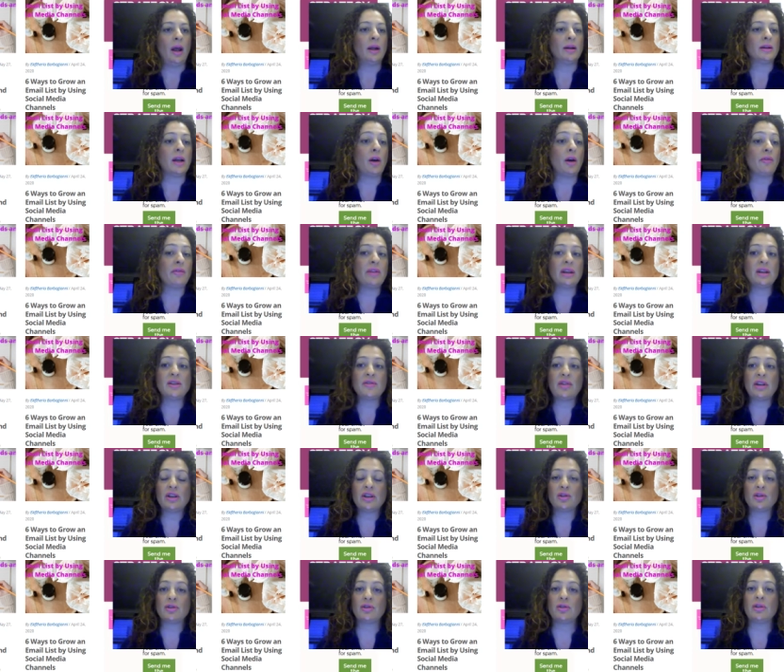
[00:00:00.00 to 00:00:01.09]
Now, in this
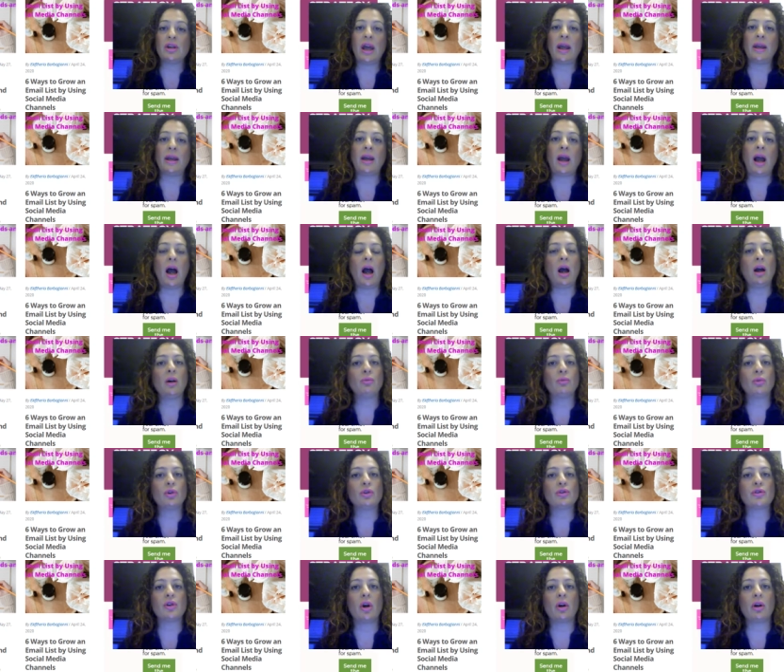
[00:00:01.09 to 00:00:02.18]
video today, I
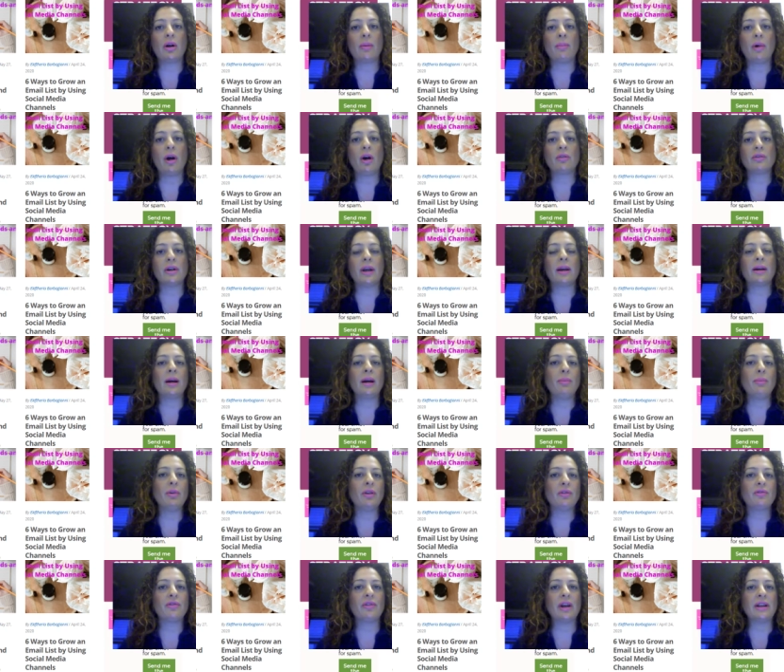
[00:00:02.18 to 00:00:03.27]
will talk about a
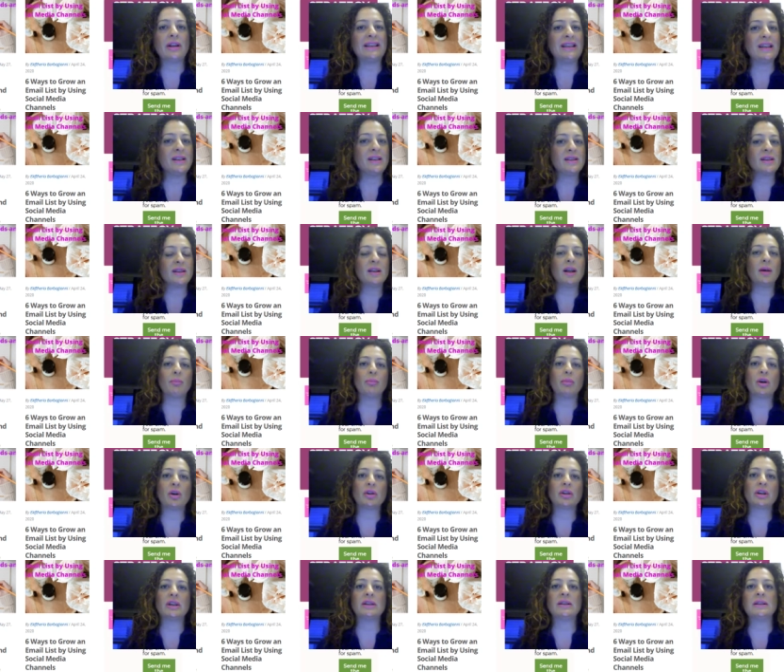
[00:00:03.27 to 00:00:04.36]
couple of digital
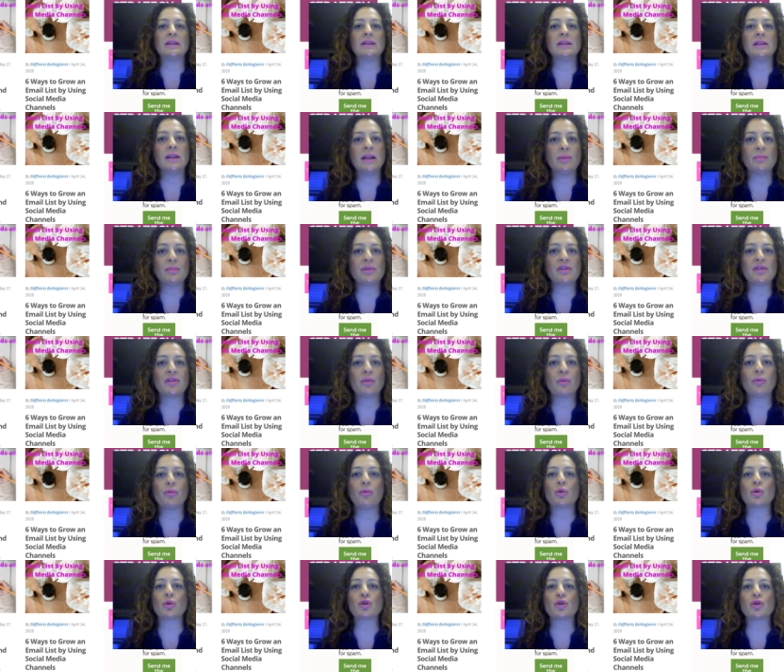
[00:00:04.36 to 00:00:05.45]
marketing tips
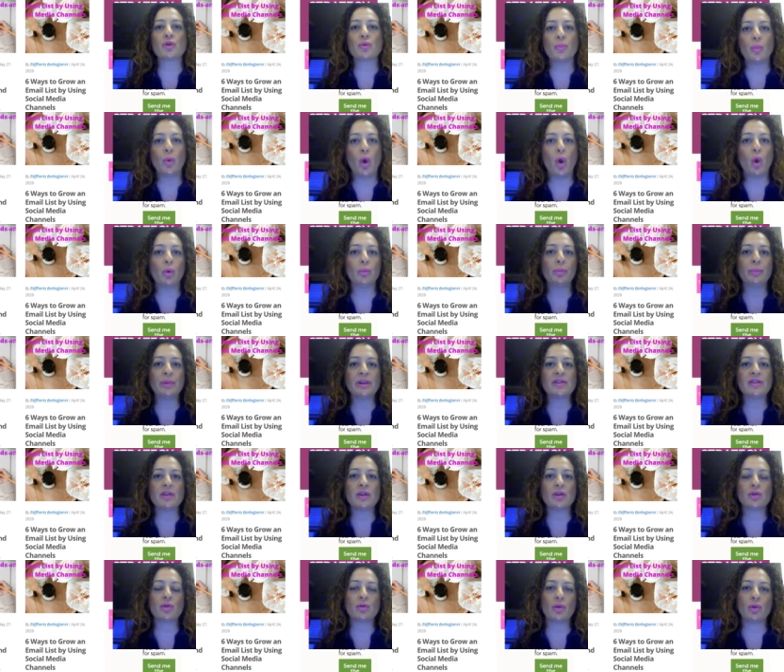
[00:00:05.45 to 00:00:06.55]
for small
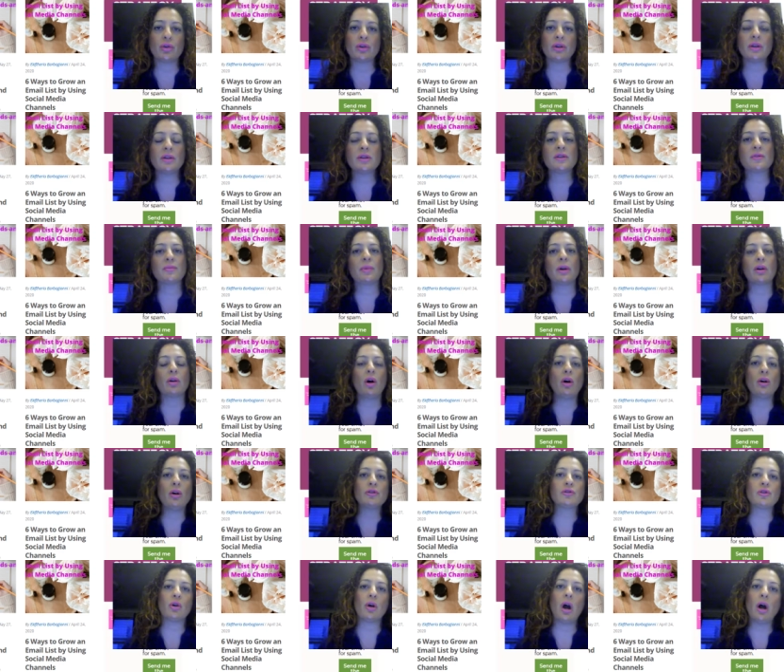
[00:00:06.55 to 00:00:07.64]
business owners, but
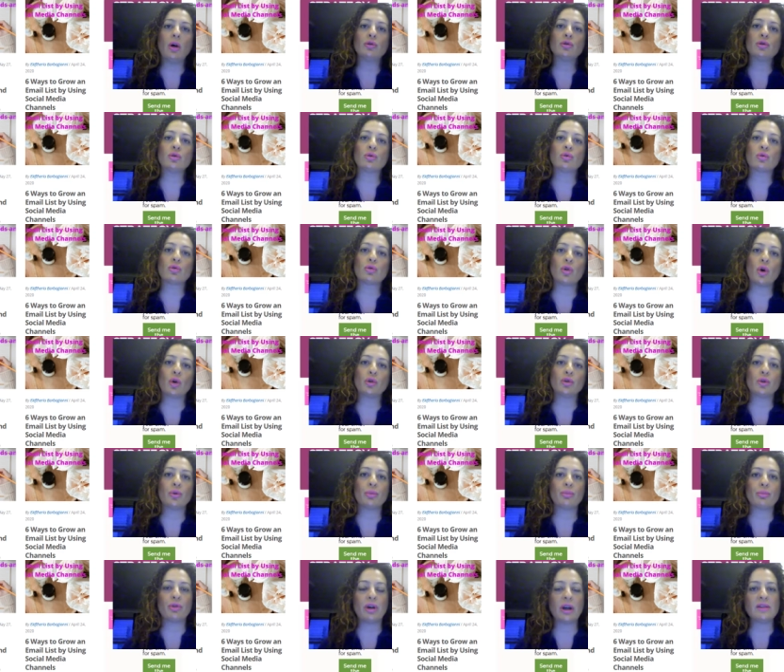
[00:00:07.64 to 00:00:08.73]
also how to grow
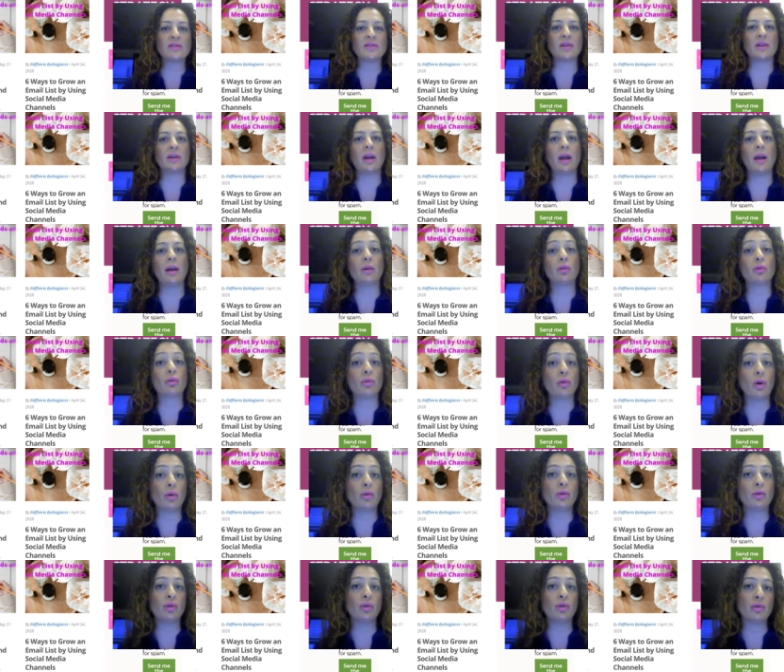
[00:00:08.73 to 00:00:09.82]
your presence and
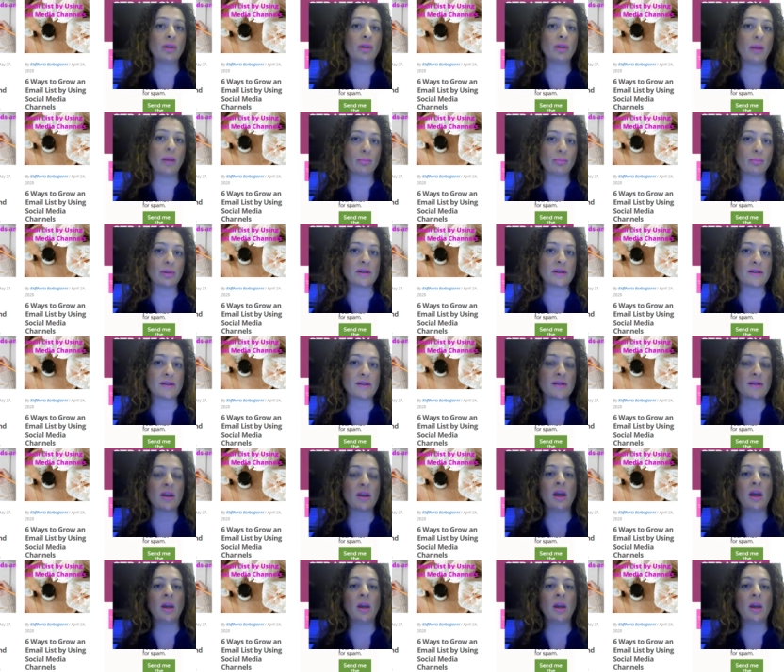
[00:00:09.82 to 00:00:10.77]
grow your numbers.